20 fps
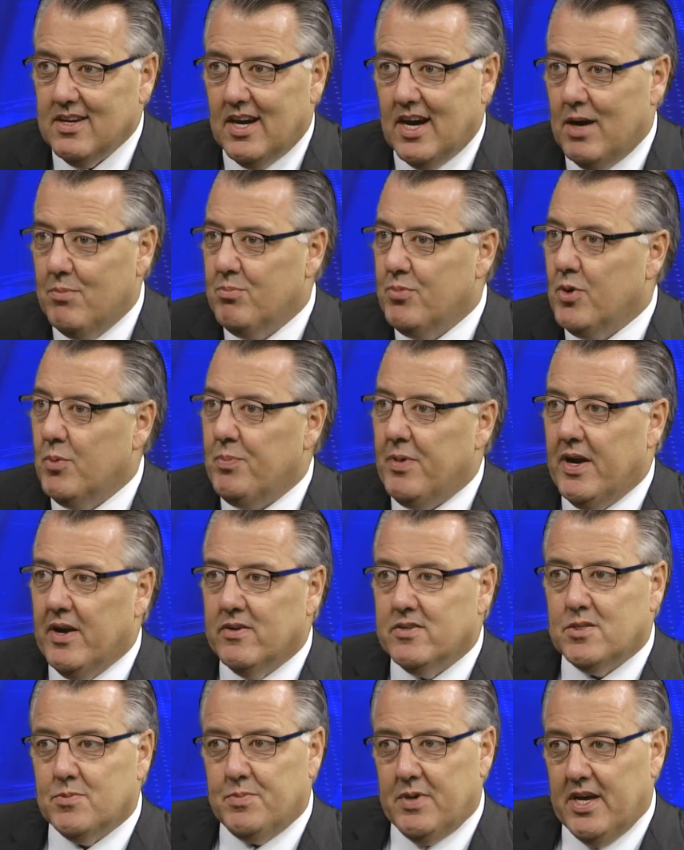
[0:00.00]
I'm
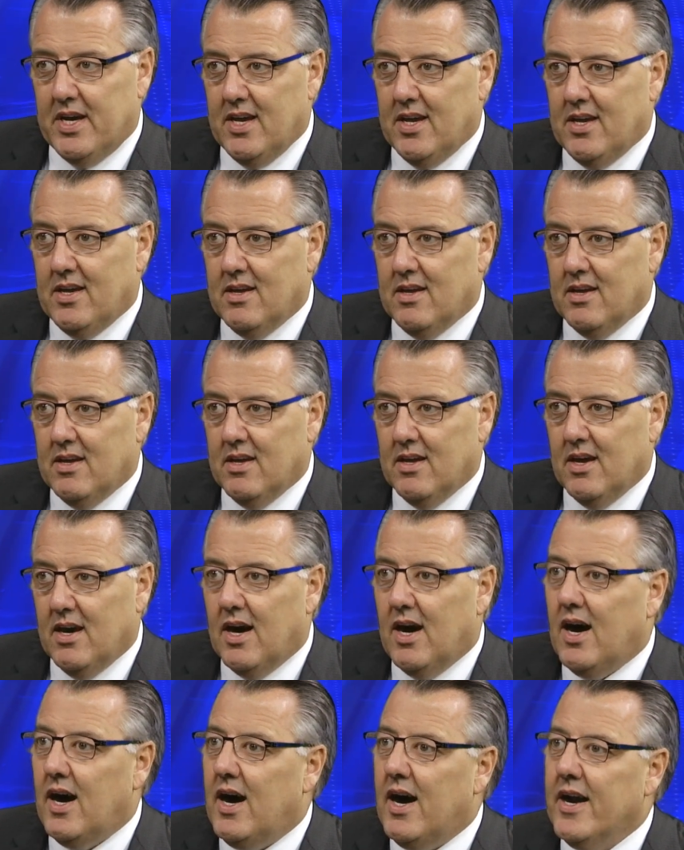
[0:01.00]
prepared to pay
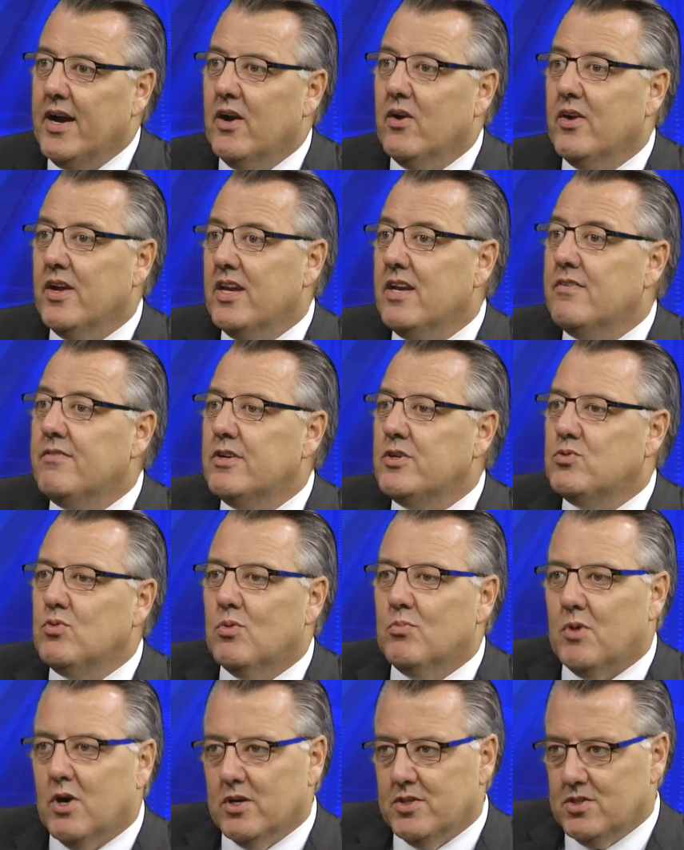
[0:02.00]
a higher
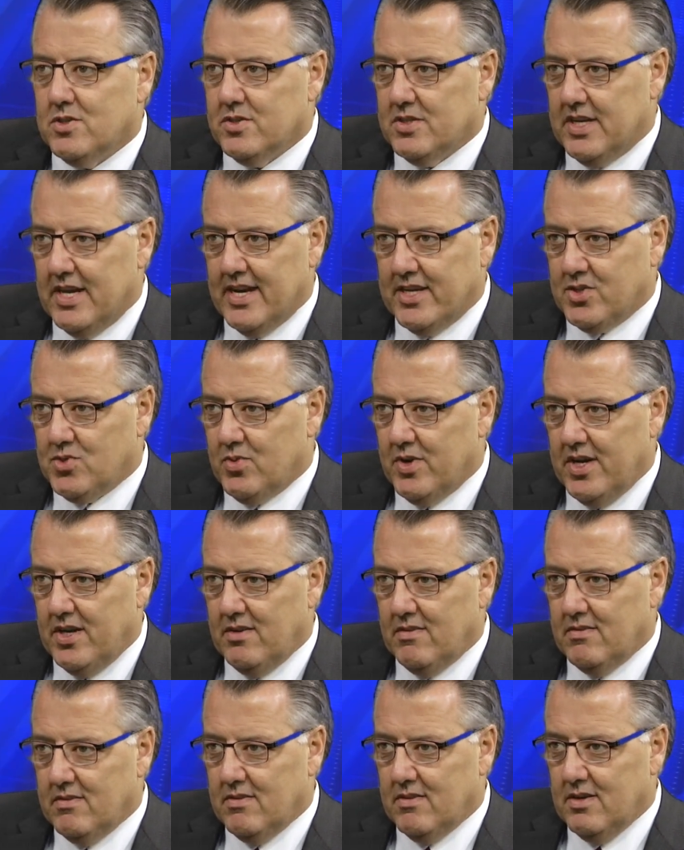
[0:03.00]
individual marginal tax rate
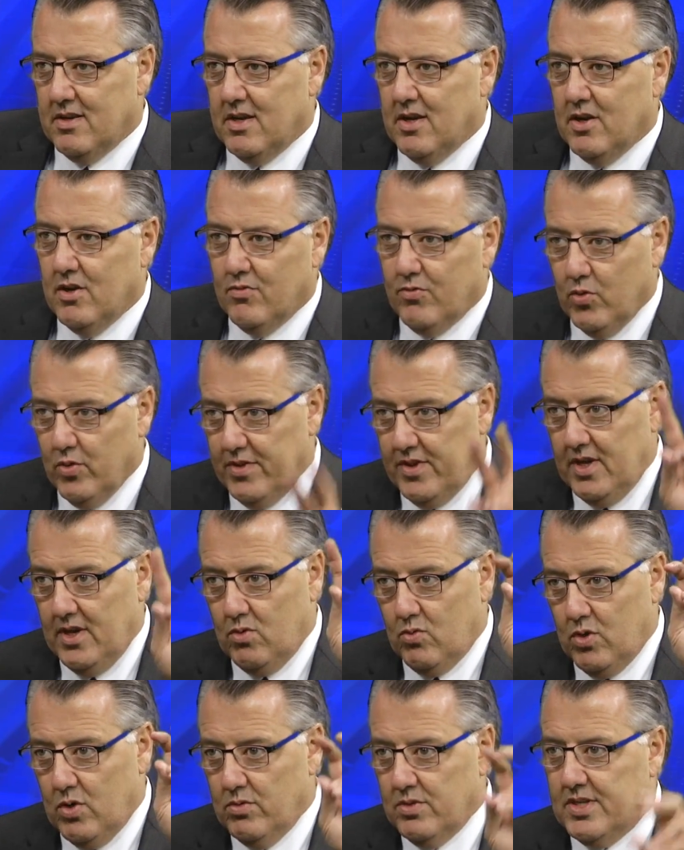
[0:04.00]
for the,
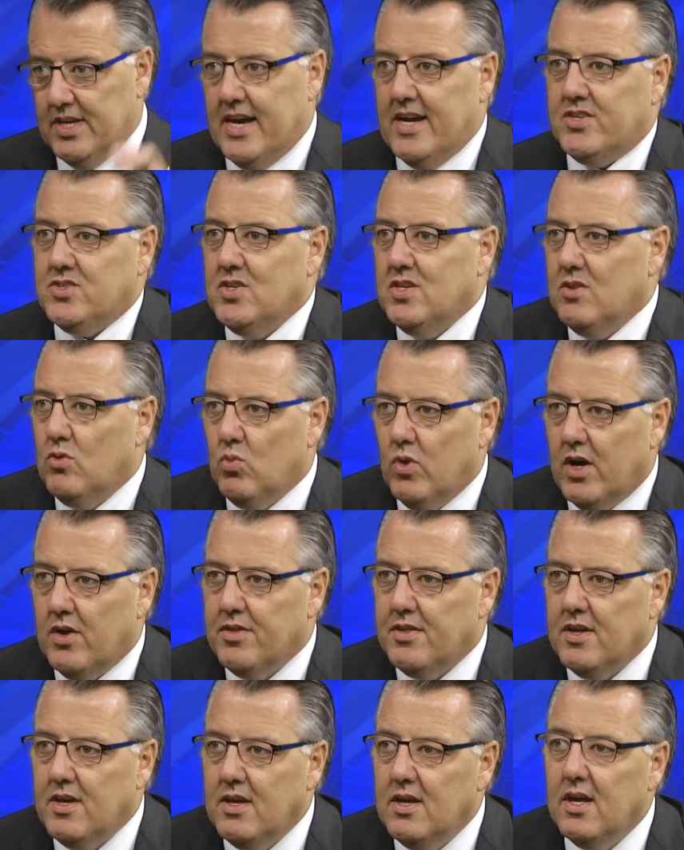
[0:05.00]
quote, taxing the
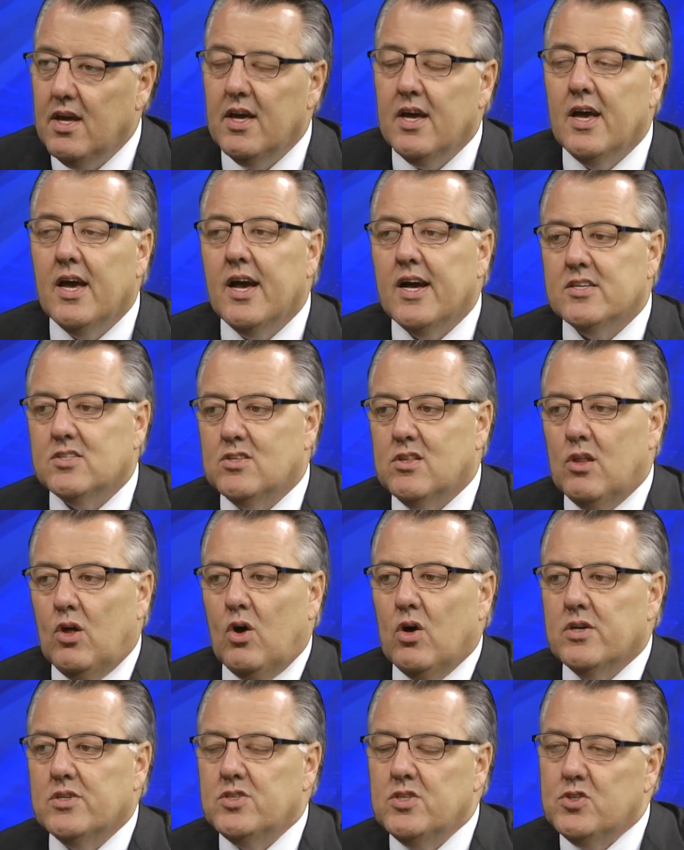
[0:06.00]
wealthy, as
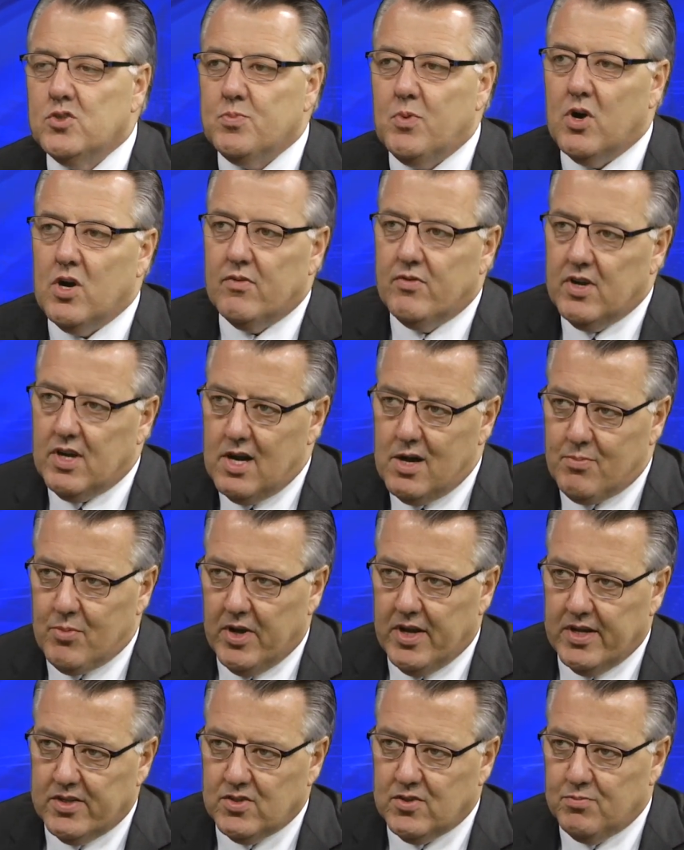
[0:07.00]
long as it's part of a
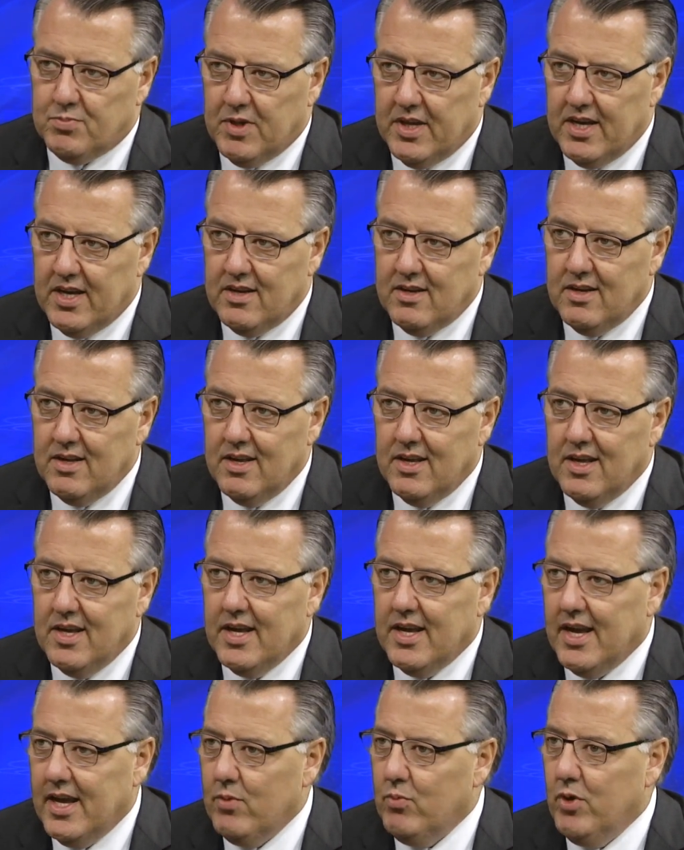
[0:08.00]
comprehensive plan
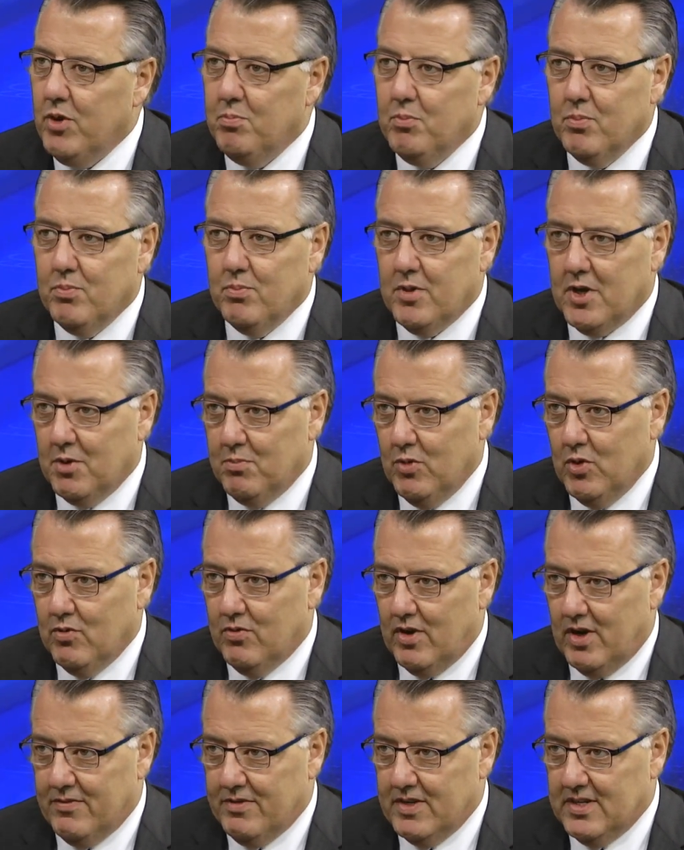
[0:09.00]
and we can move
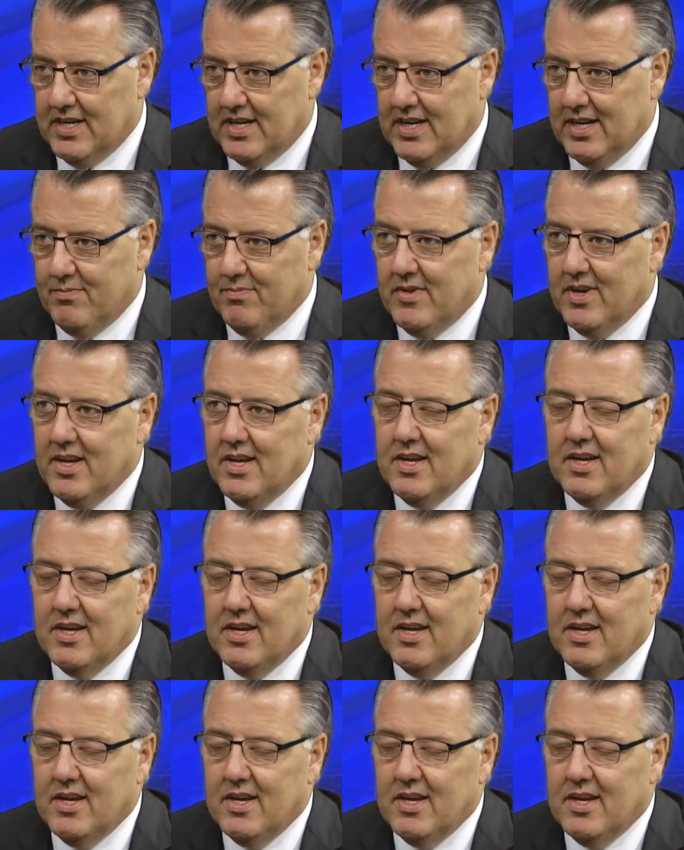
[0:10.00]
off a dime.